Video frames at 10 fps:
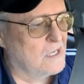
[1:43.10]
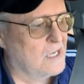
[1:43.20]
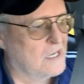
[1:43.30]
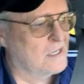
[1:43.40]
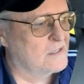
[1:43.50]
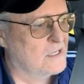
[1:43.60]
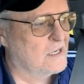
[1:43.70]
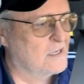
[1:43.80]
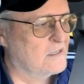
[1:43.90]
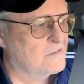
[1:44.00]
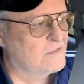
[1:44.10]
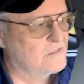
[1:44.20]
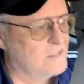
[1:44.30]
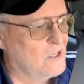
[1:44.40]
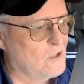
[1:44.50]
And
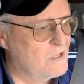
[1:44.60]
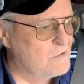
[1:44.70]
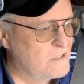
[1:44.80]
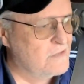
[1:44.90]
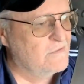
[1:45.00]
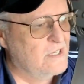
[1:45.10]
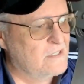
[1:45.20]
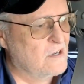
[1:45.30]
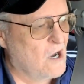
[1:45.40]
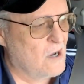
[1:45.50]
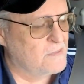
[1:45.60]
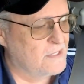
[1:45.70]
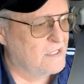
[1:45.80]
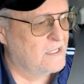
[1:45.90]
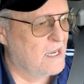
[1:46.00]
you know, he was in Vietnam
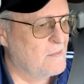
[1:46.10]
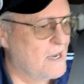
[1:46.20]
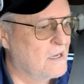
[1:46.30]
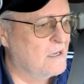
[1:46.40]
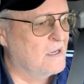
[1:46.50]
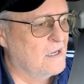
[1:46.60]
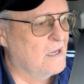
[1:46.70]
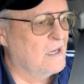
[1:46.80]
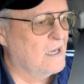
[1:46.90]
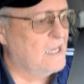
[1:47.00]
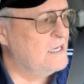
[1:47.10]
and he came out.